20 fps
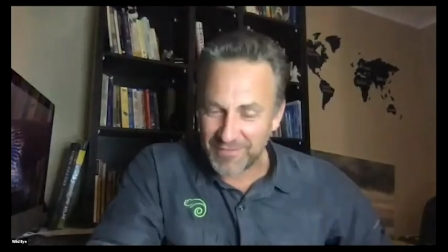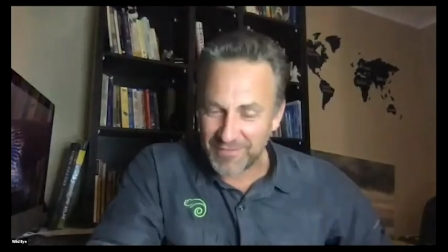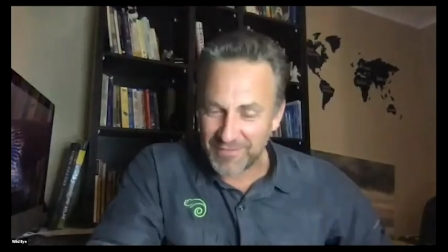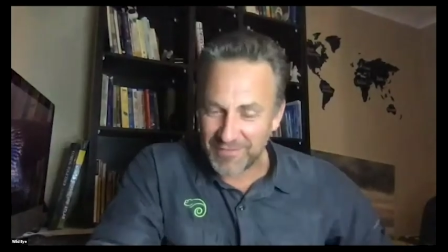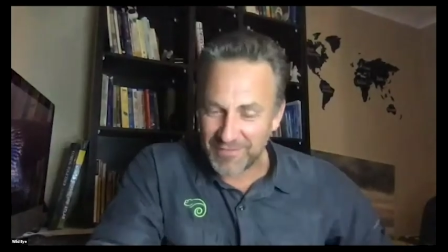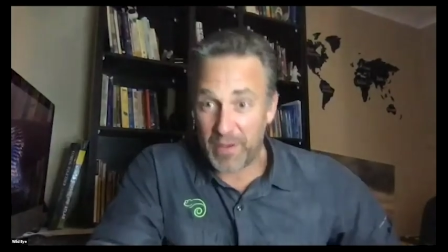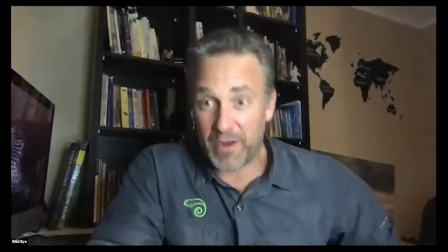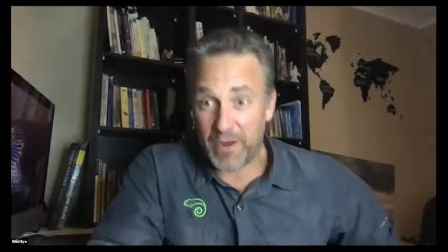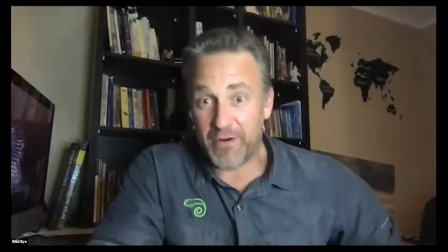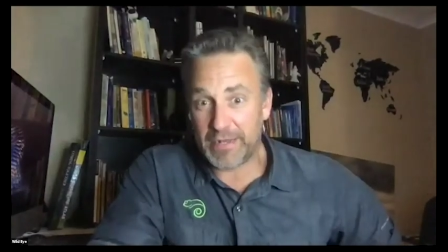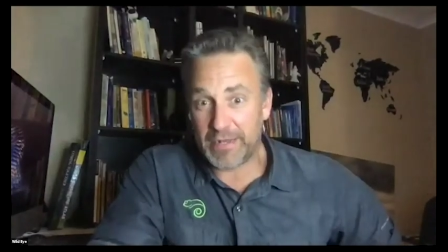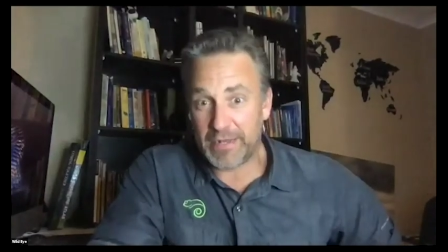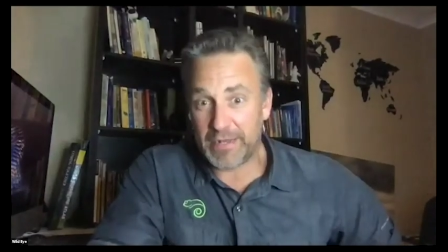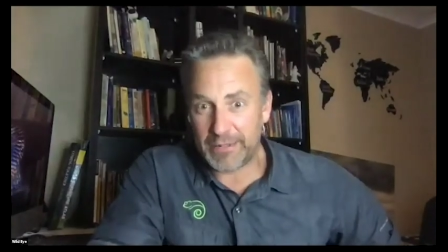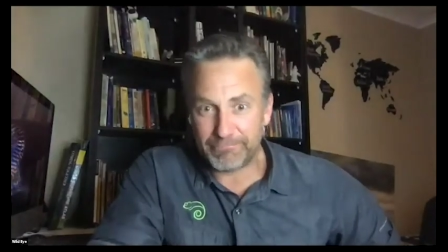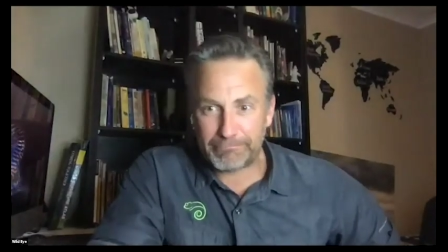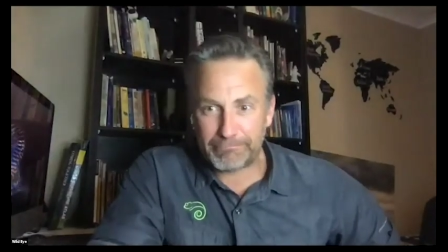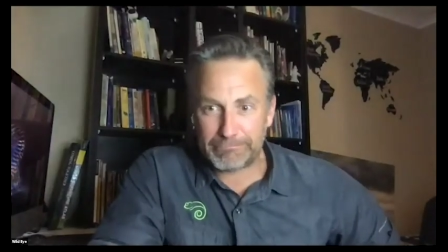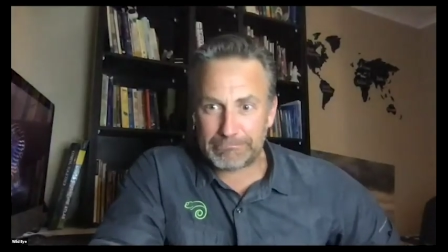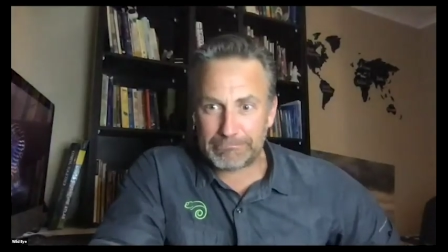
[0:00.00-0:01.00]
Apparently.
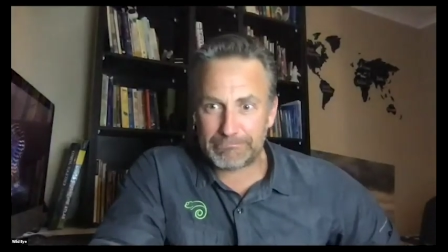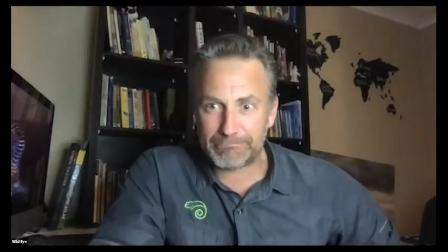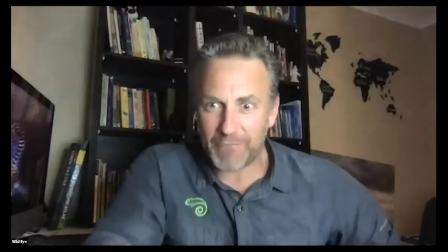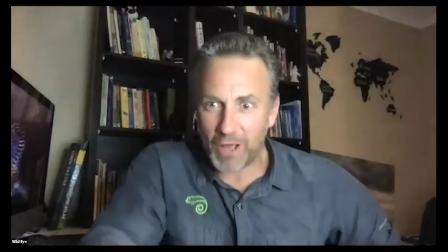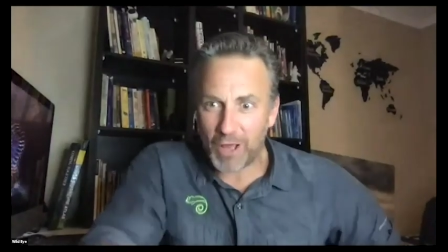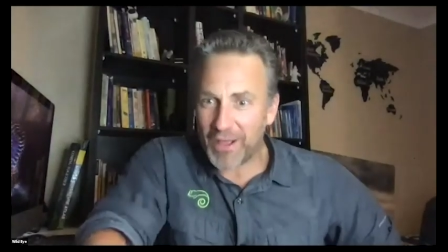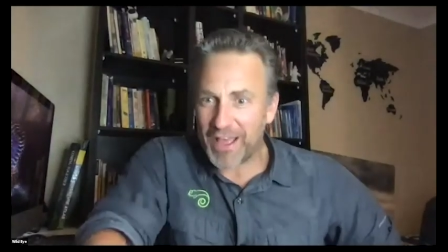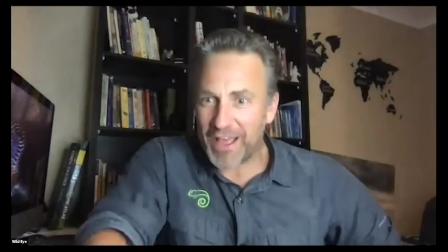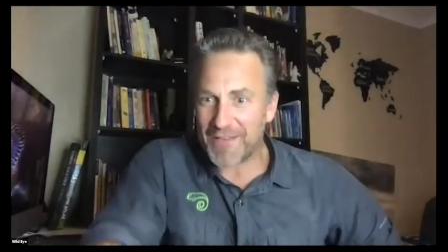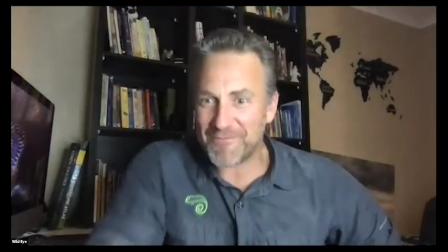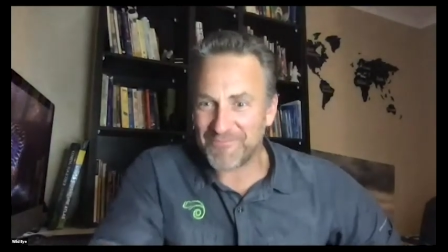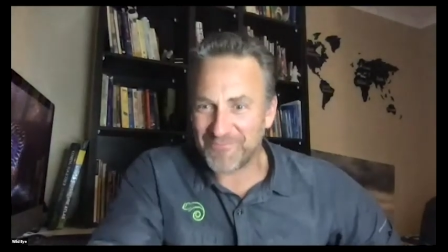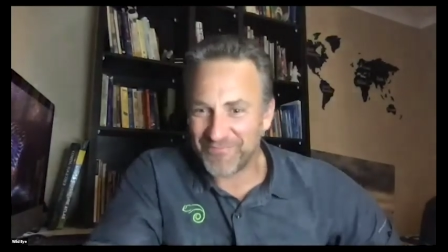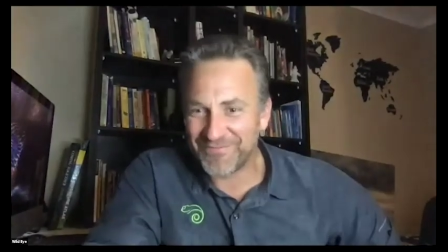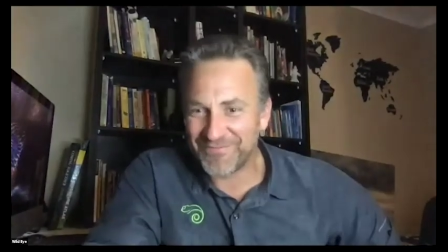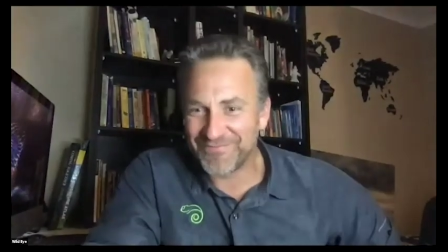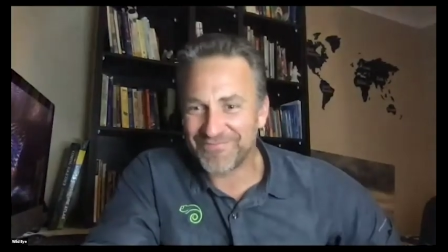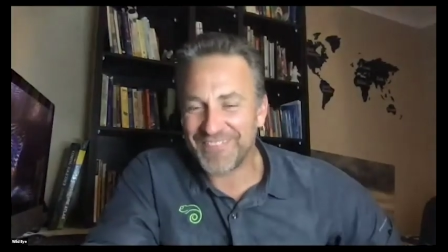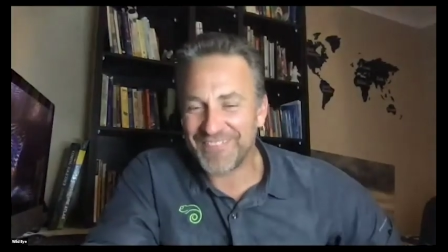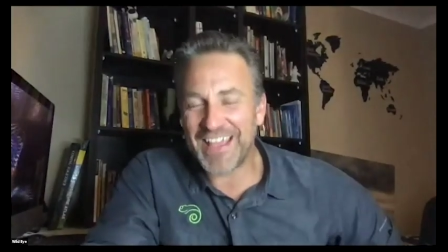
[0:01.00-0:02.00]
Okay.
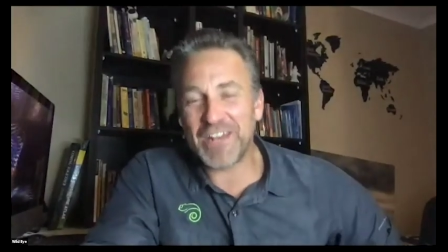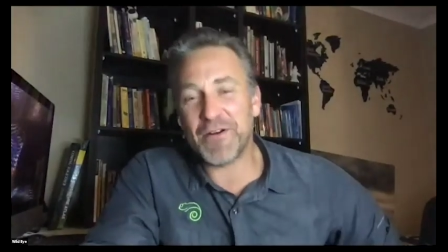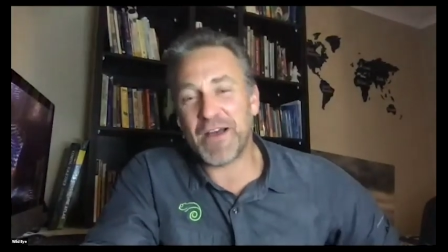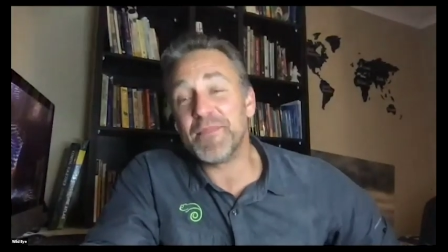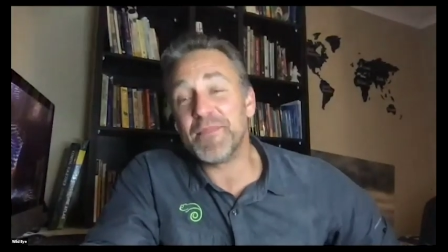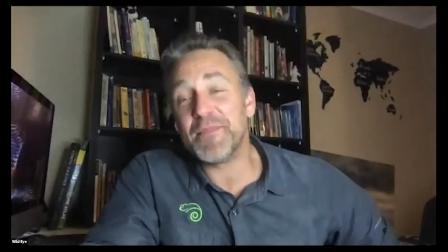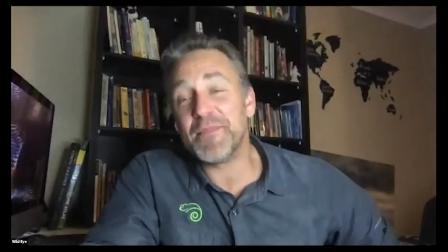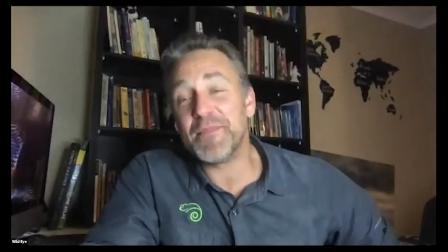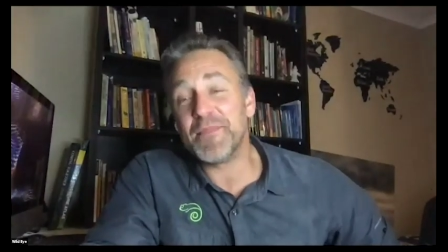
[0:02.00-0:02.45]
Anyway,